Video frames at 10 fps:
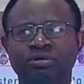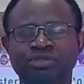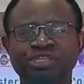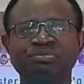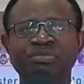
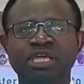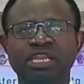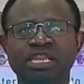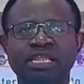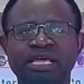or
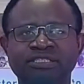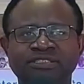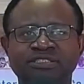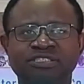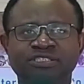email,
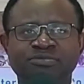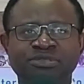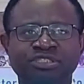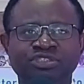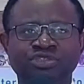as it is
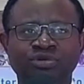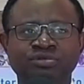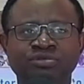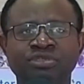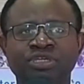being
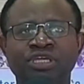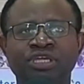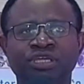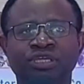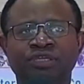shown,
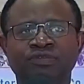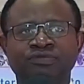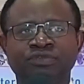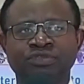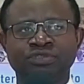
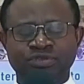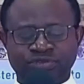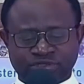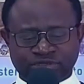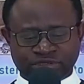even on
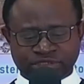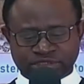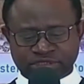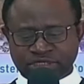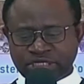your
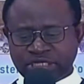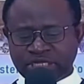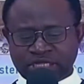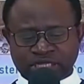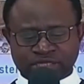screen.
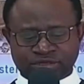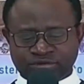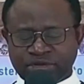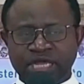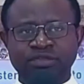
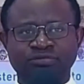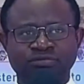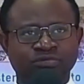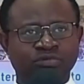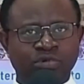You
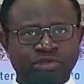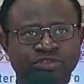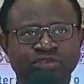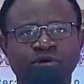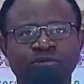can
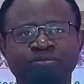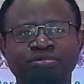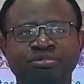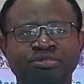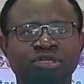WhatsApp
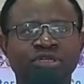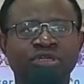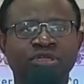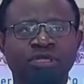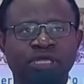
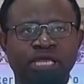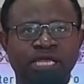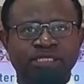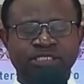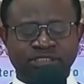
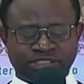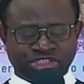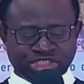and